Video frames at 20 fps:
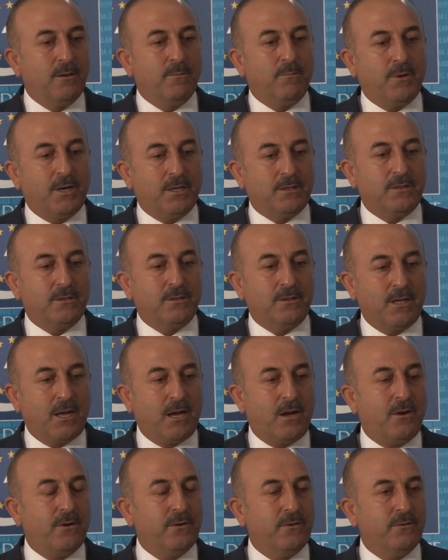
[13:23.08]
But
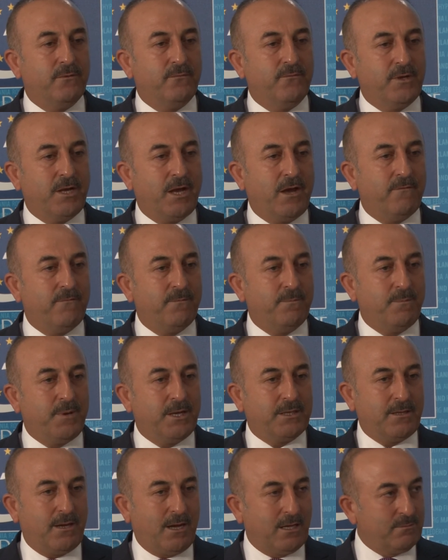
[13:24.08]
now we have
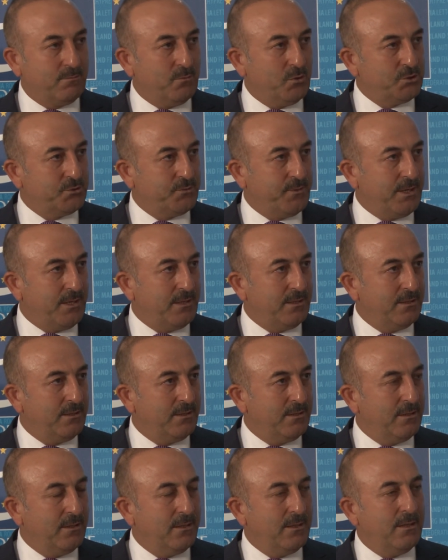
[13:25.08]
better atmosphere
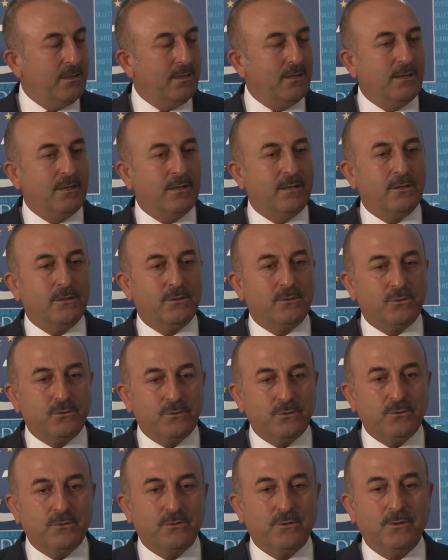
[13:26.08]
uh,
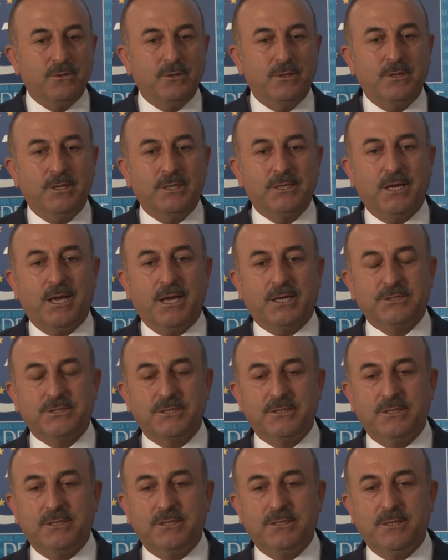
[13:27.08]
to uh,
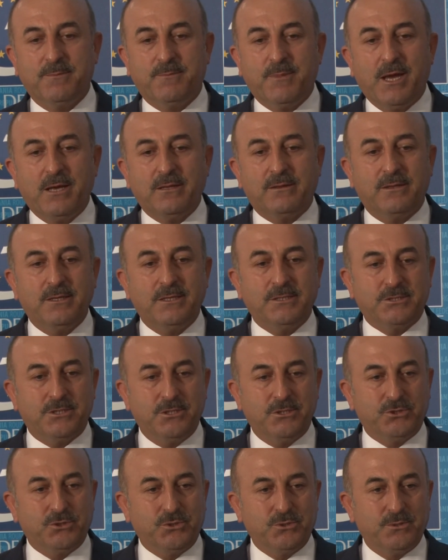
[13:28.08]
actually debate this
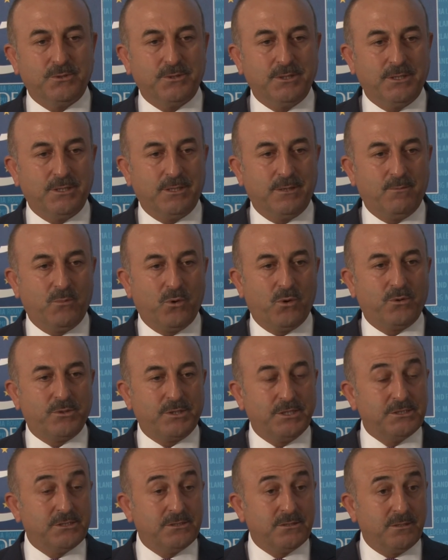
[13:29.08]
issue in a more
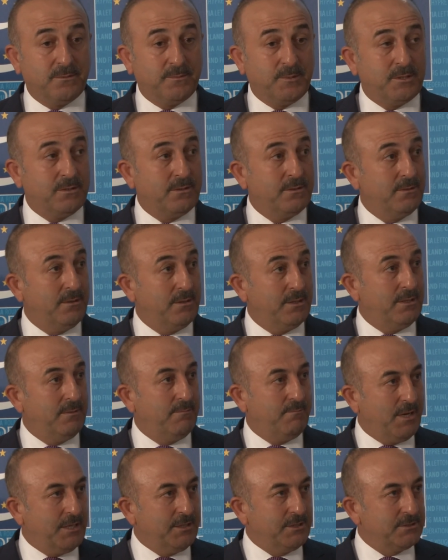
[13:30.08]
reasonable uh,
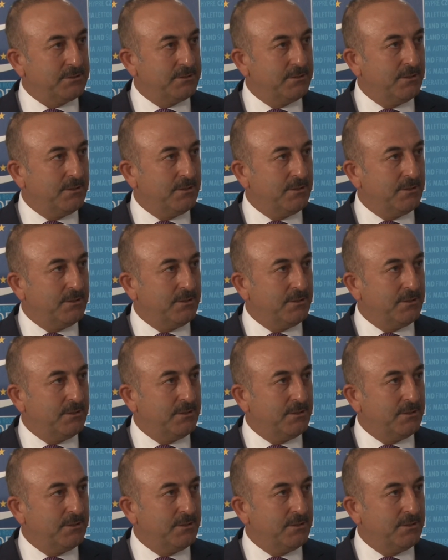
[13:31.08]
manner.